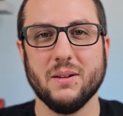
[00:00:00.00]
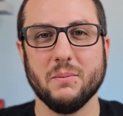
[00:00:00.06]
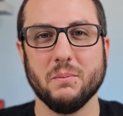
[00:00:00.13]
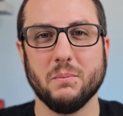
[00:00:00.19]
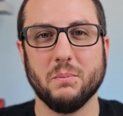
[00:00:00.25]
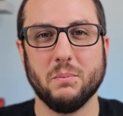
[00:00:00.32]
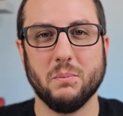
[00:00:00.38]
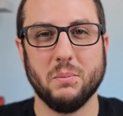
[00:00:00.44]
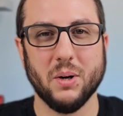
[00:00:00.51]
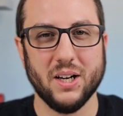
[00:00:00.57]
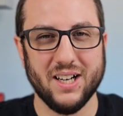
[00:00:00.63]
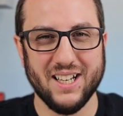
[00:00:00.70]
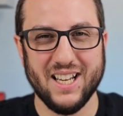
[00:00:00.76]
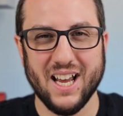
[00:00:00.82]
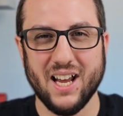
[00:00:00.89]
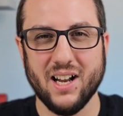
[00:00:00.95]
But
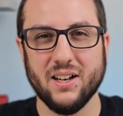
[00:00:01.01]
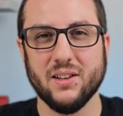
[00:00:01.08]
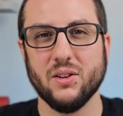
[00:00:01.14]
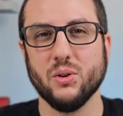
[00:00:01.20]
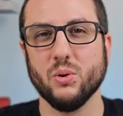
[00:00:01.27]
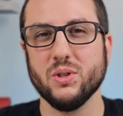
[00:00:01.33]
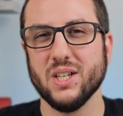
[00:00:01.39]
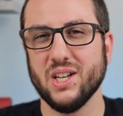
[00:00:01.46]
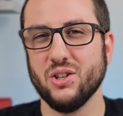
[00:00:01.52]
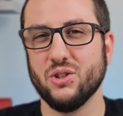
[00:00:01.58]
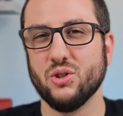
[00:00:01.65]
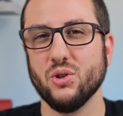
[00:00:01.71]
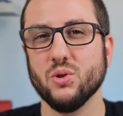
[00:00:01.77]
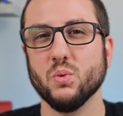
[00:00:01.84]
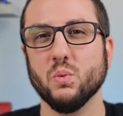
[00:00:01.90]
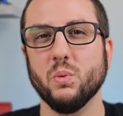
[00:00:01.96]
again, those
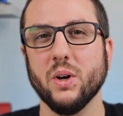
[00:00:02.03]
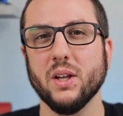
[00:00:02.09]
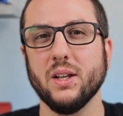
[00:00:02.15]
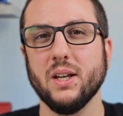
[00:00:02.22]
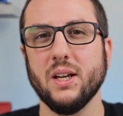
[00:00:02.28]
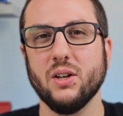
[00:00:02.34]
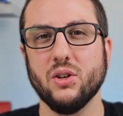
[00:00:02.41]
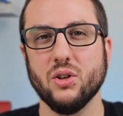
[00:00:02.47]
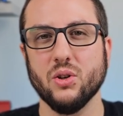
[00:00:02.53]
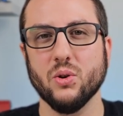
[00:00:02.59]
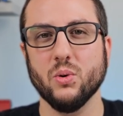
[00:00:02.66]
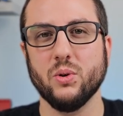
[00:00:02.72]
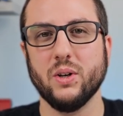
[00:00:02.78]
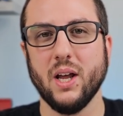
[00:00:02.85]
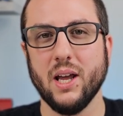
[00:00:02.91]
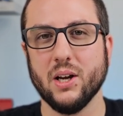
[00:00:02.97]
issues really
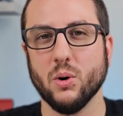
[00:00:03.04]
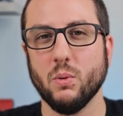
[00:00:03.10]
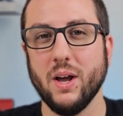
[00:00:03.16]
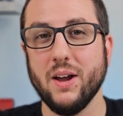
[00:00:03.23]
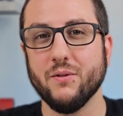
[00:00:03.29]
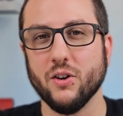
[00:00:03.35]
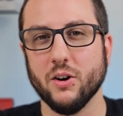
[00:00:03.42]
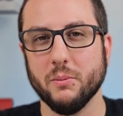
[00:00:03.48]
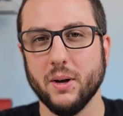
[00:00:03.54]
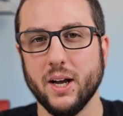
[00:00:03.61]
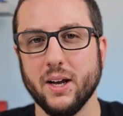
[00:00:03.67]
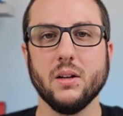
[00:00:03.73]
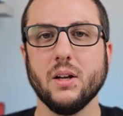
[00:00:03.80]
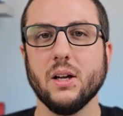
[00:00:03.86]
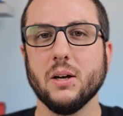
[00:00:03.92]
do take away from it.